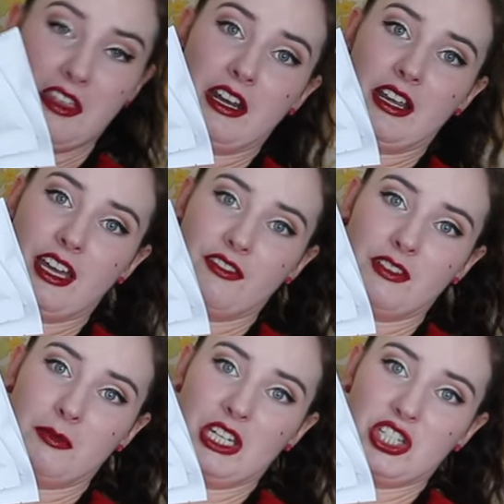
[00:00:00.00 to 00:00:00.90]
I
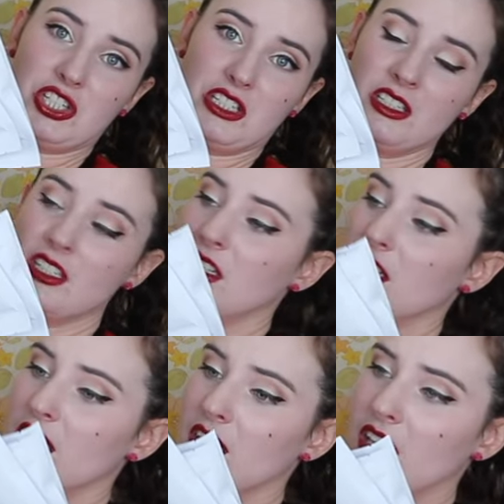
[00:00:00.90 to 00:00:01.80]
haven't mentioned.
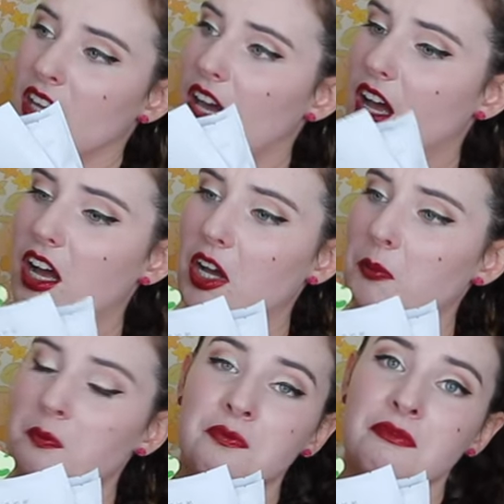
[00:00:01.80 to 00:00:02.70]

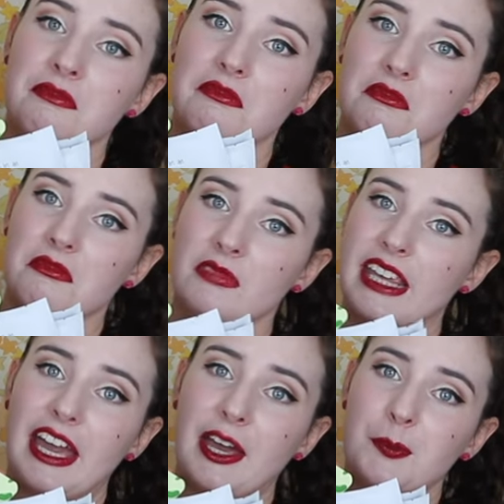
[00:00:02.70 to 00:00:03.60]

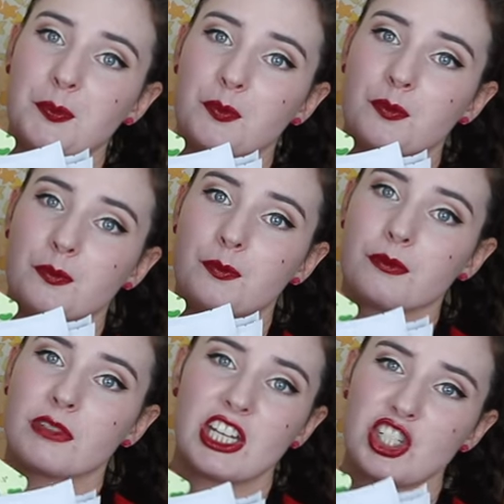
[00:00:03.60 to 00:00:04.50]
Yeah,
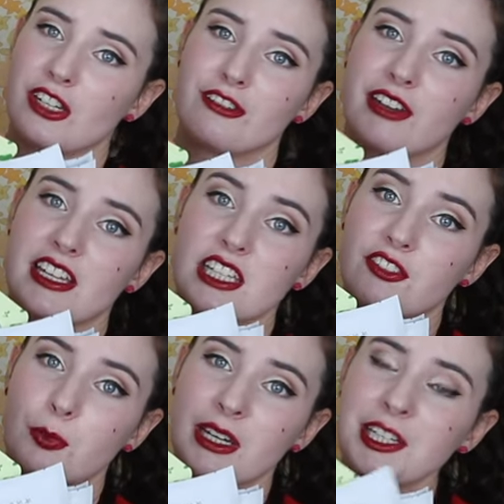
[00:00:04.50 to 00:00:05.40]
get sheet faced, everybody.